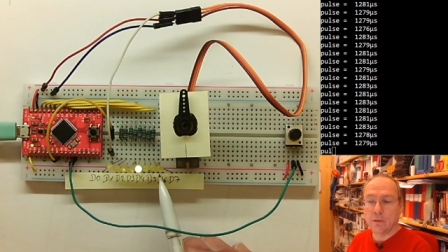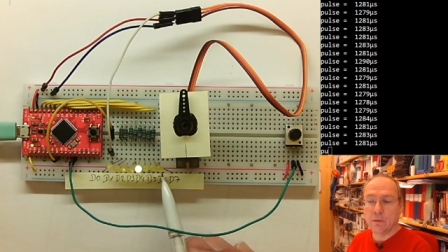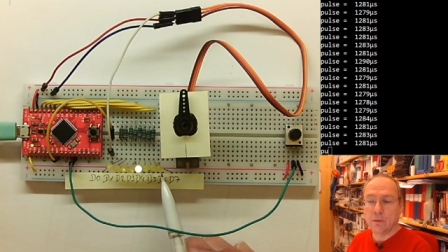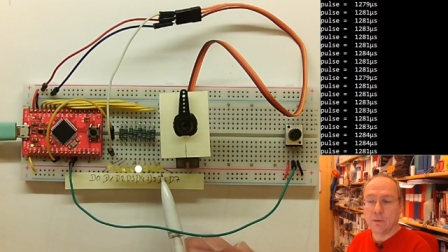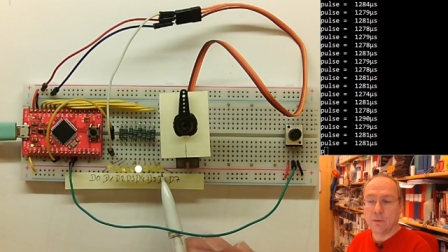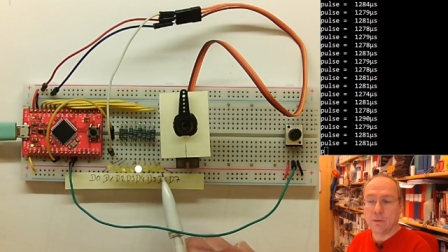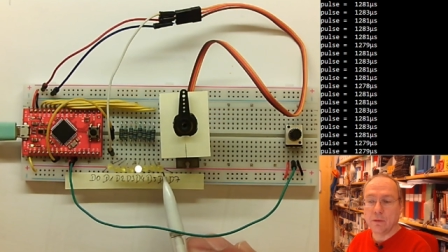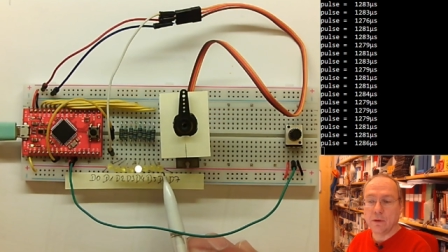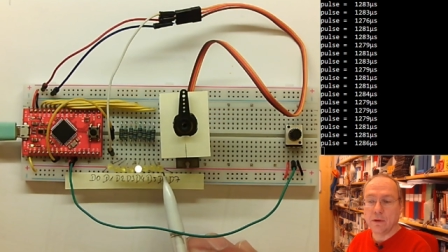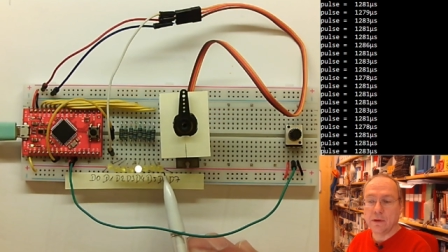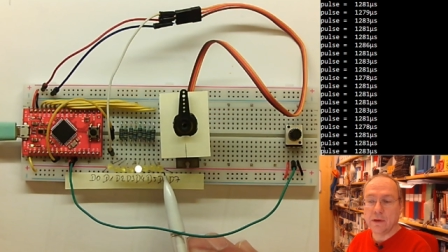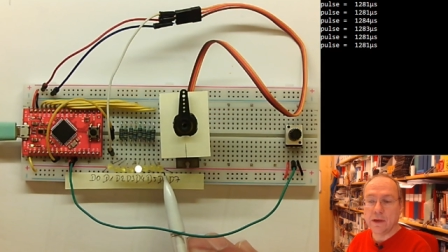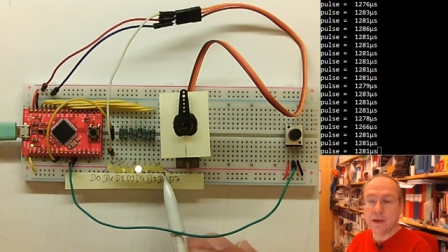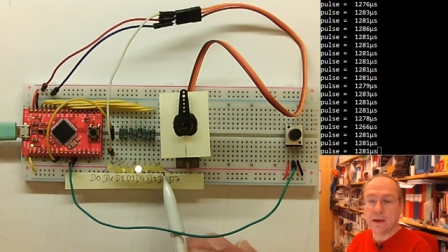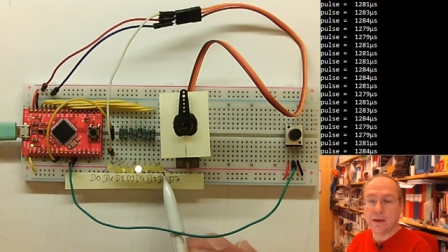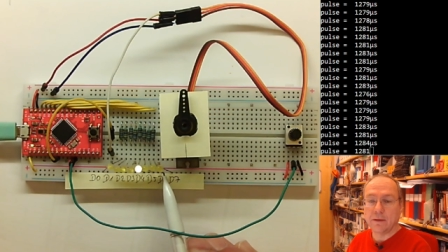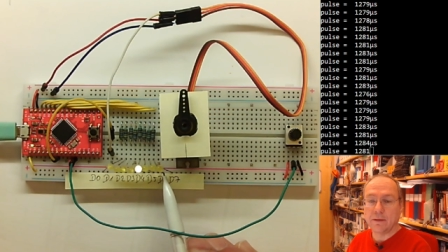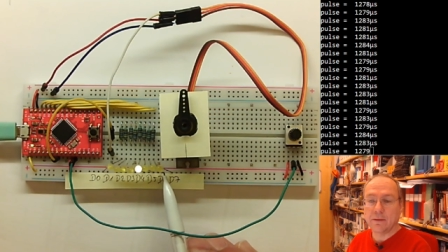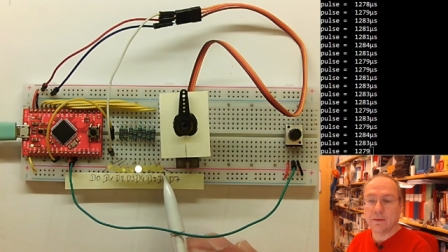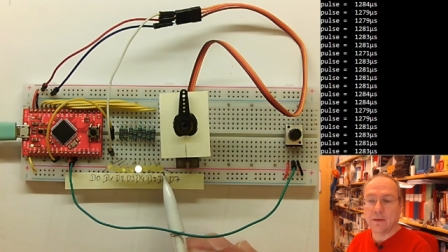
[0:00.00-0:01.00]
to
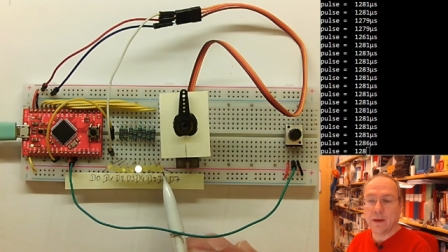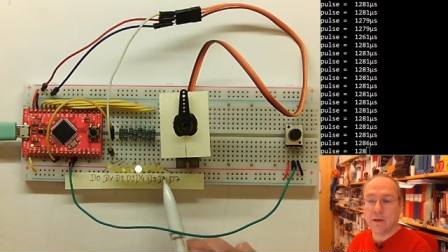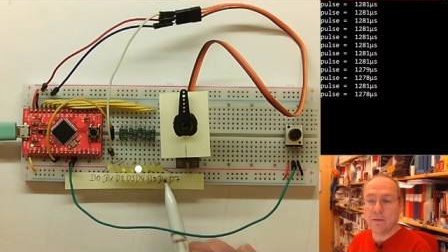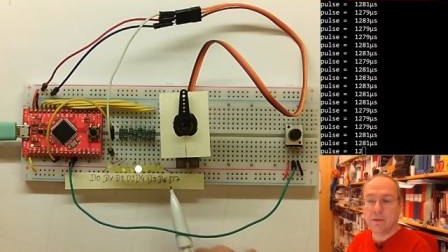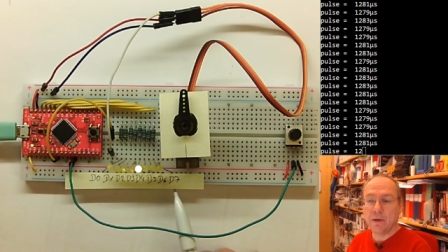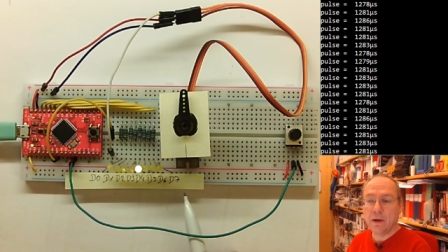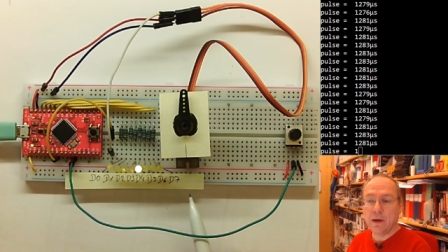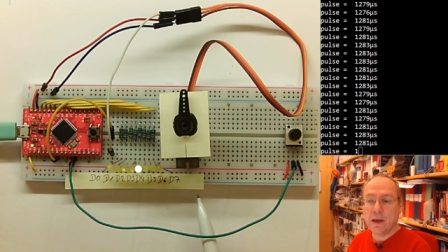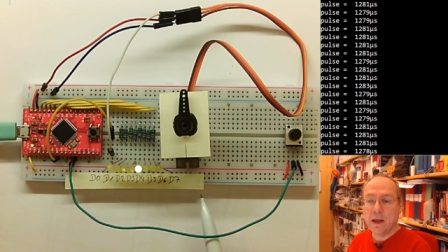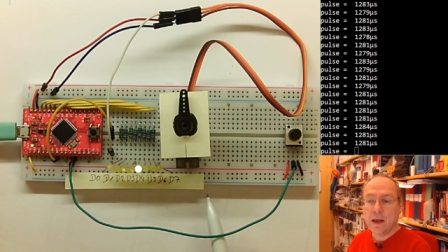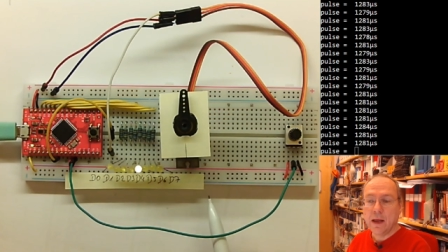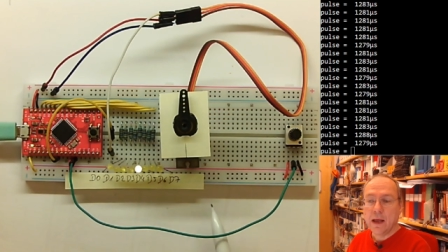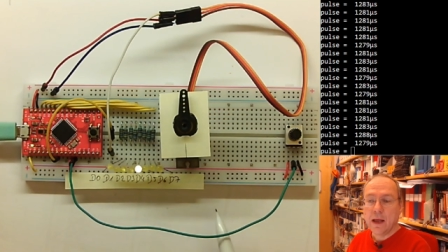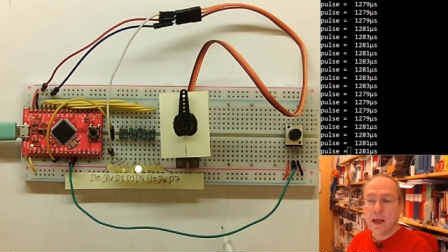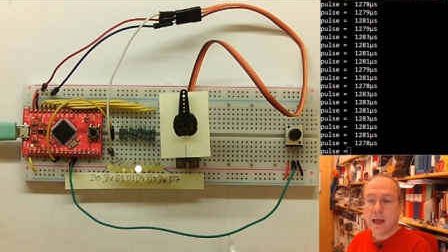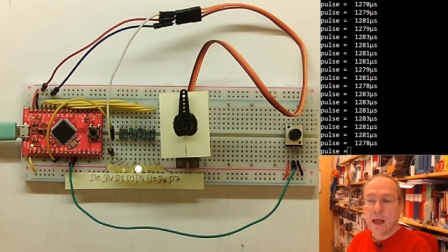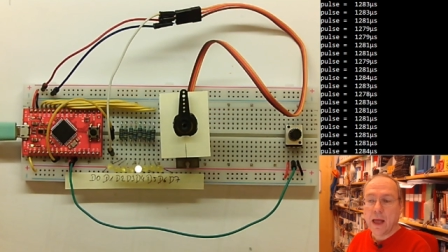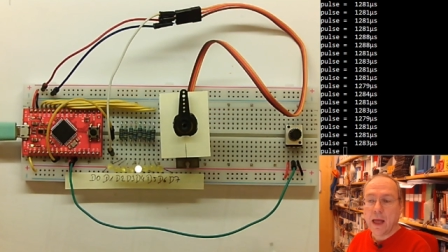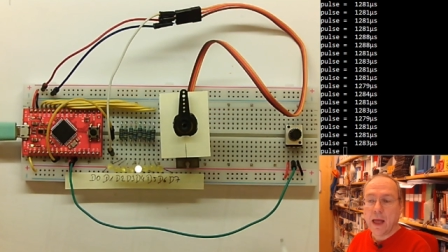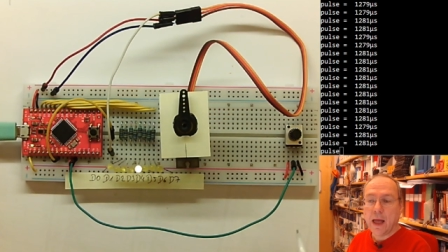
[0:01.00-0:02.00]
D7.
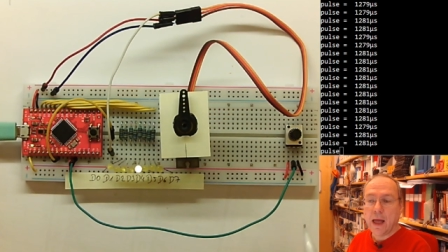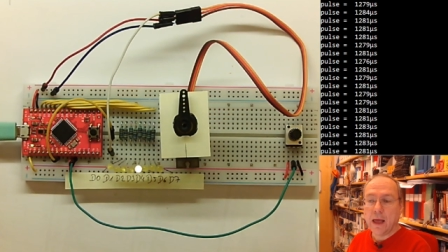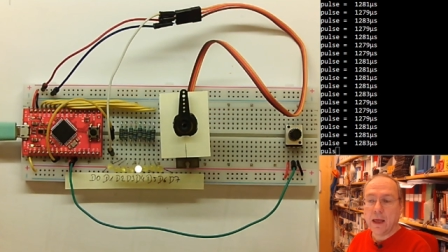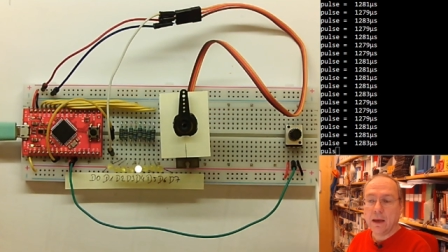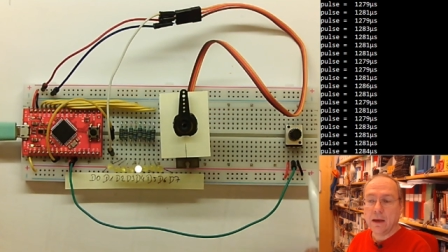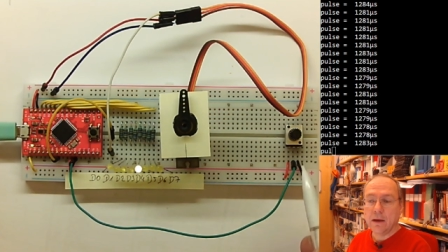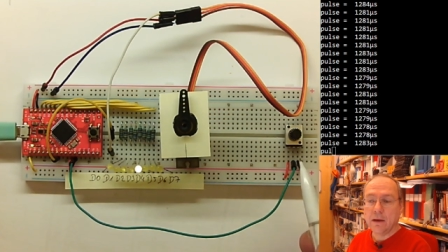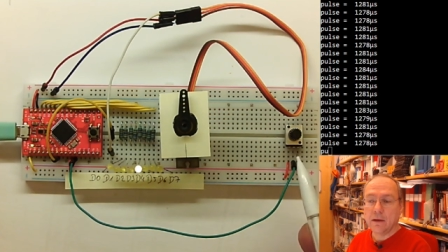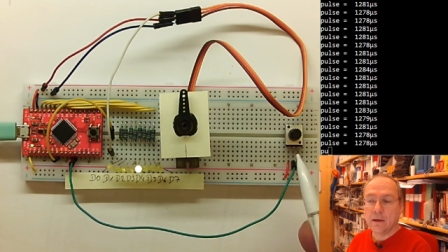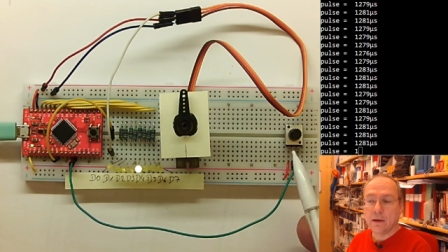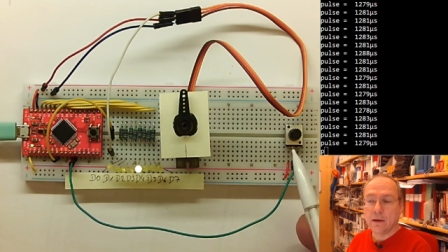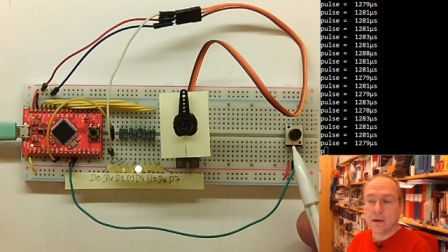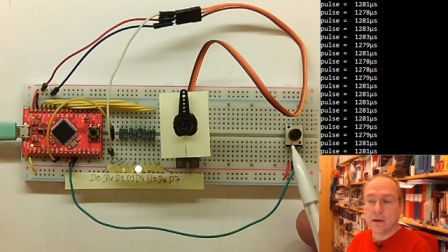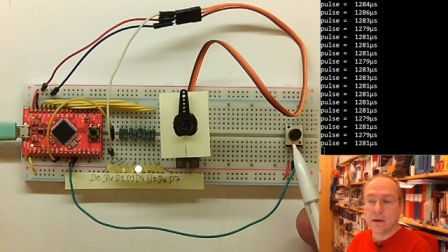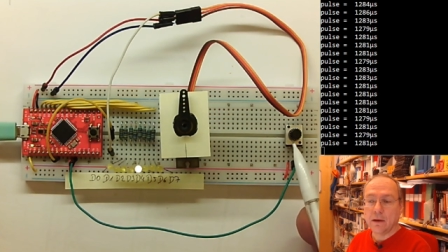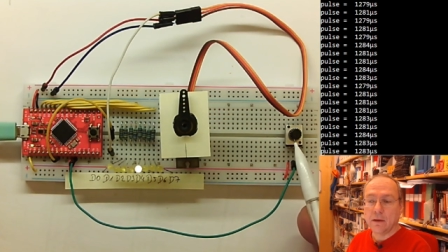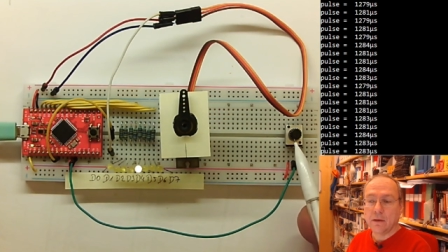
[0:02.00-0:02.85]
And uh,